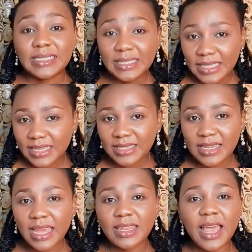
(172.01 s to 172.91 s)
This
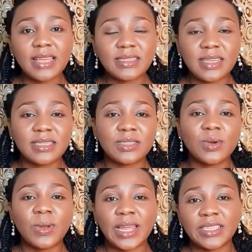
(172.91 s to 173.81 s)
enhances
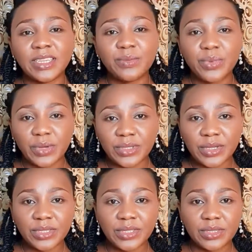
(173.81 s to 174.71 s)
collagen
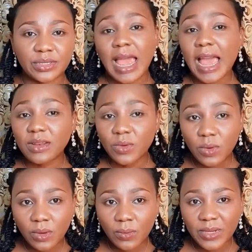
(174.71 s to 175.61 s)
production and
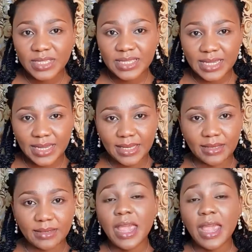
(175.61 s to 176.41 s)
glowing skin.